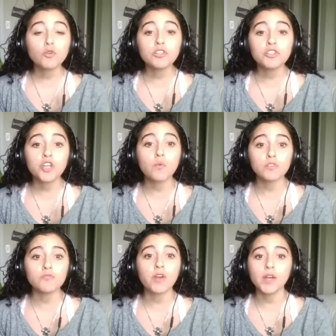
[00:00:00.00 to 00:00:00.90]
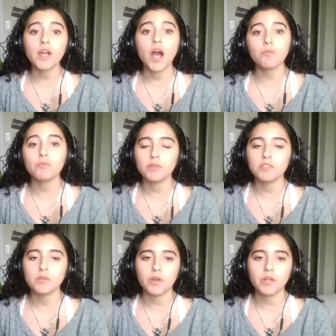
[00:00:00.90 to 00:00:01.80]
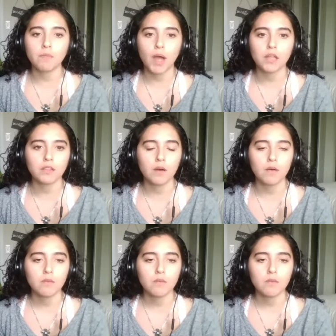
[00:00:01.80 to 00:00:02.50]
show was very comparable to Breaking Bad, though.